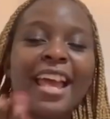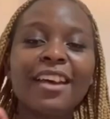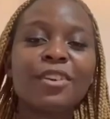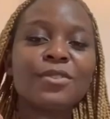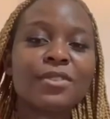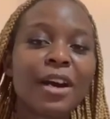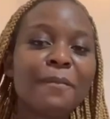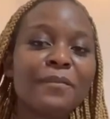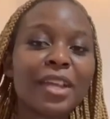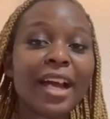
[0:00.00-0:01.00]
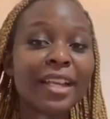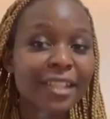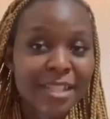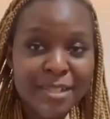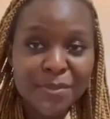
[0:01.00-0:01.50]
And also
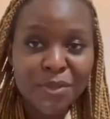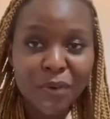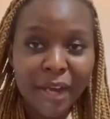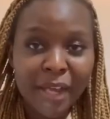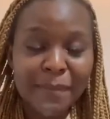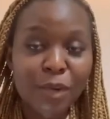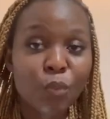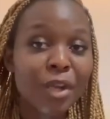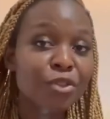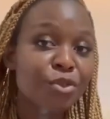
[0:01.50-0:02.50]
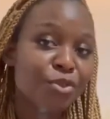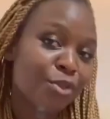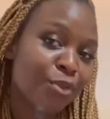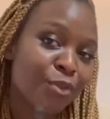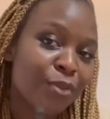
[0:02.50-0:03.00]
kindly subscribe, and when you
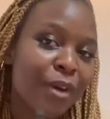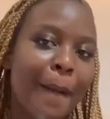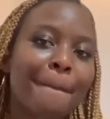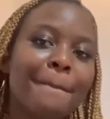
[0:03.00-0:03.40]
do,